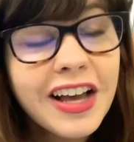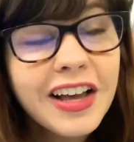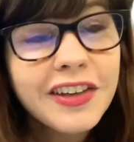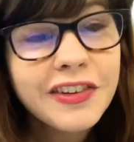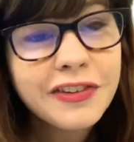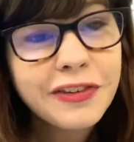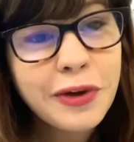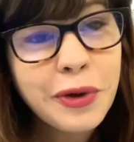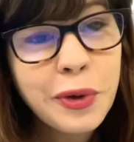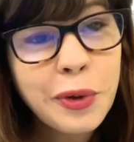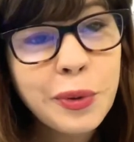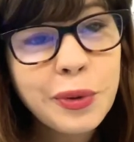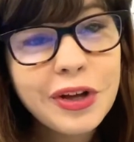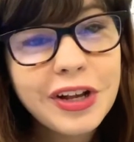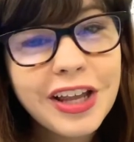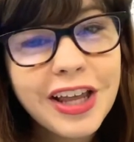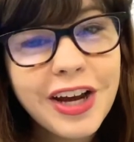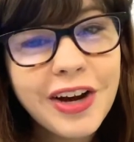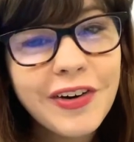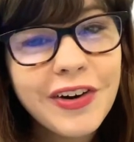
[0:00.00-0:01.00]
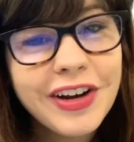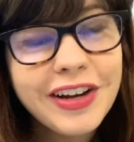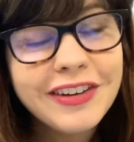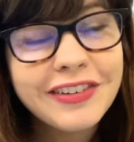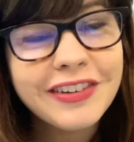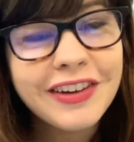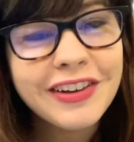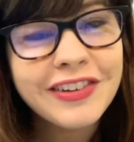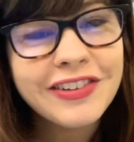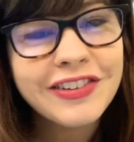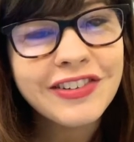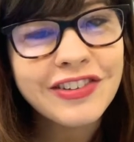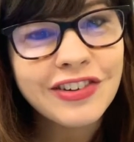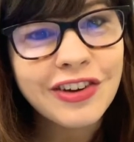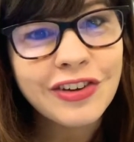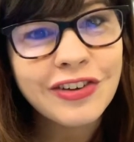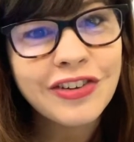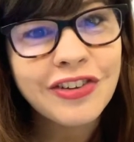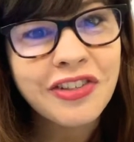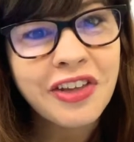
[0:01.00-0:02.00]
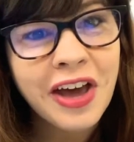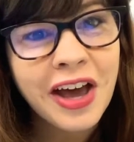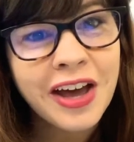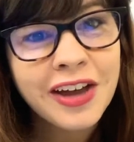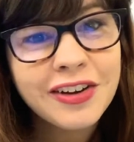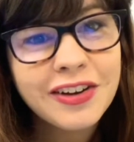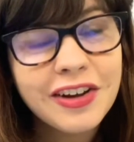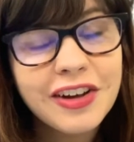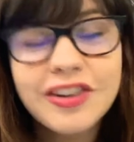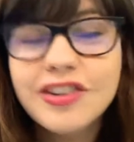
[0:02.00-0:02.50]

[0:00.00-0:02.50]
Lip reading: So Clary does just that.